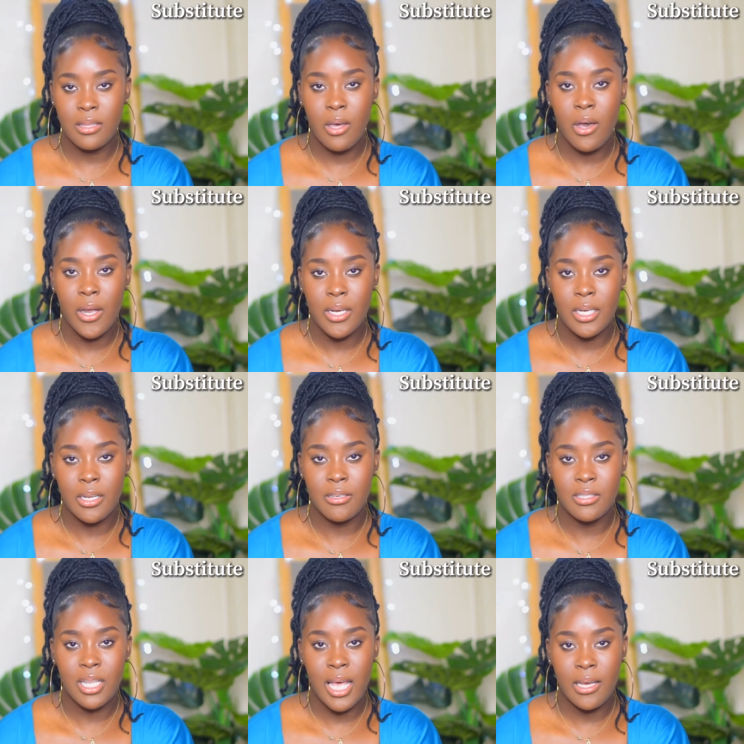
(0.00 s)
the
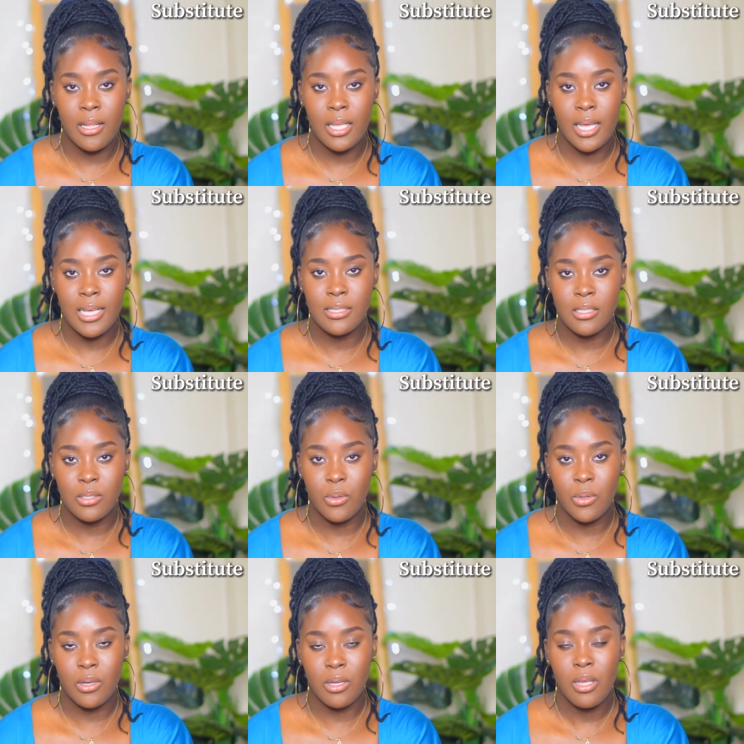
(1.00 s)
ordinary glycolic acid
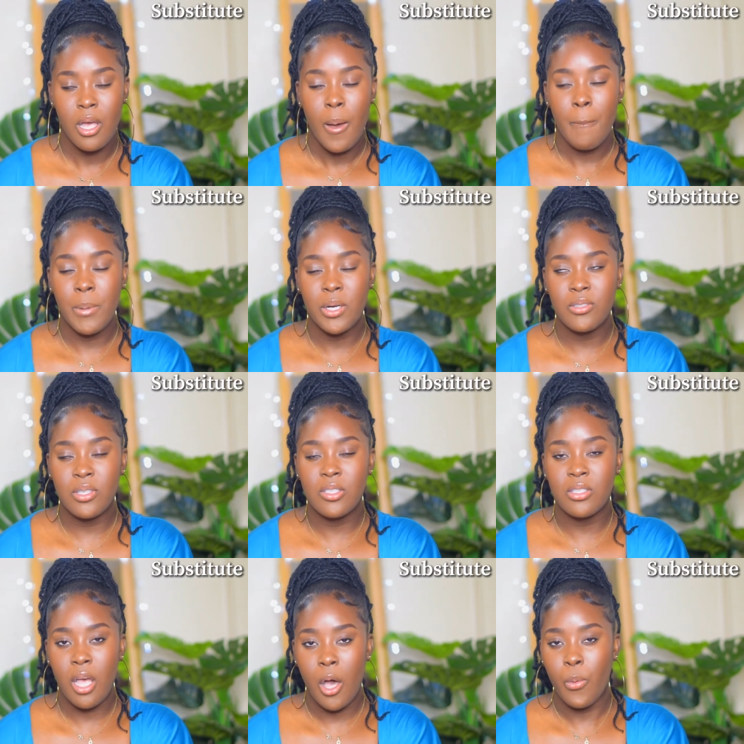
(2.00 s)
toner but
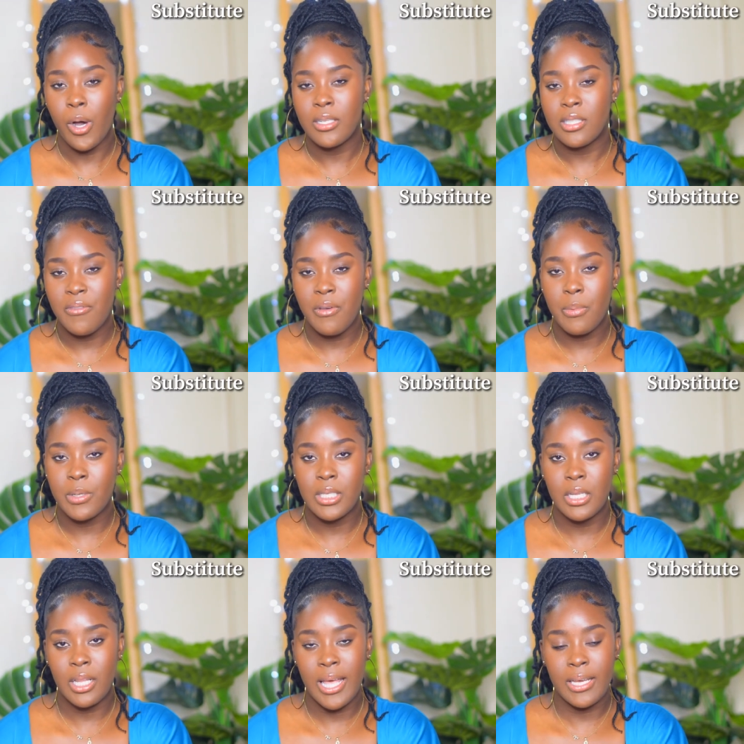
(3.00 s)
does not want 7%
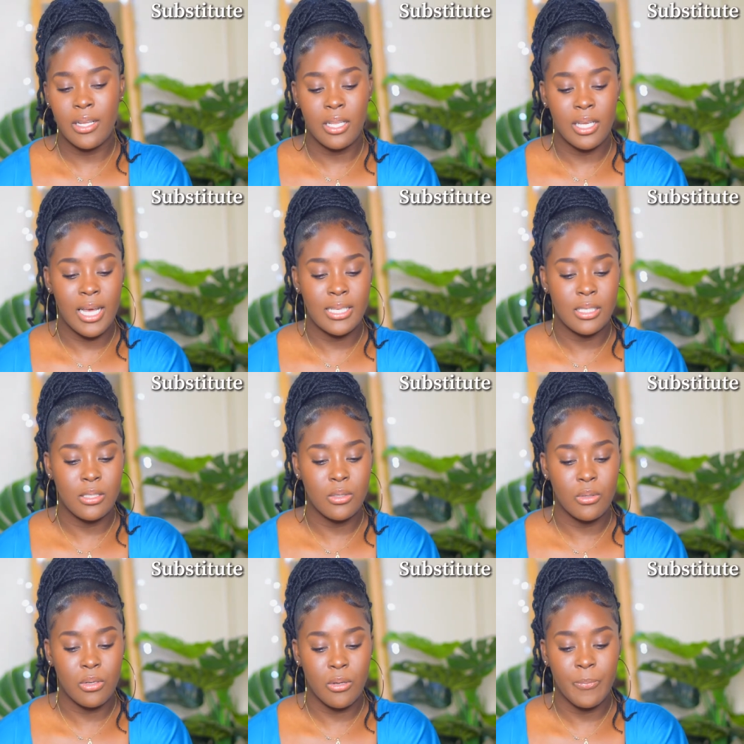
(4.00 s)
glycolic acid
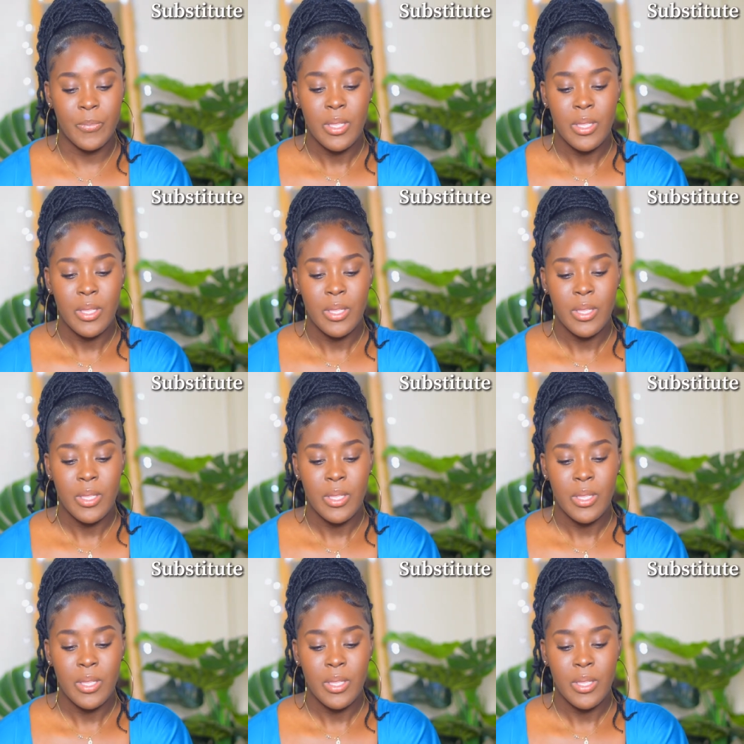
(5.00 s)
toner